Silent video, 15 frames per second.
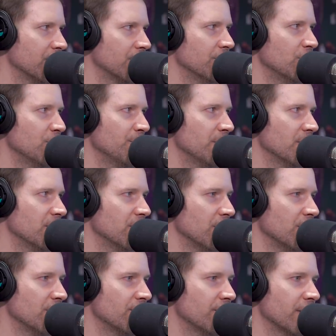Snoop is
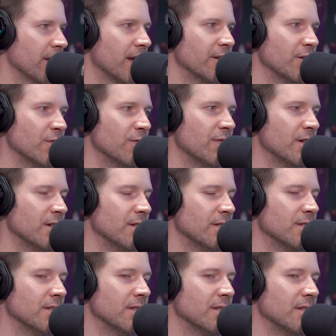known for the Ain't No
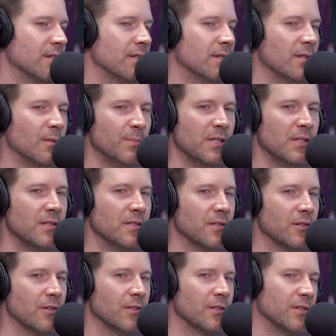Funds and the Bees
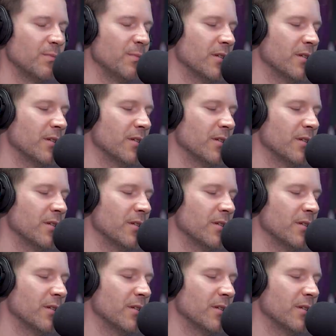and all this,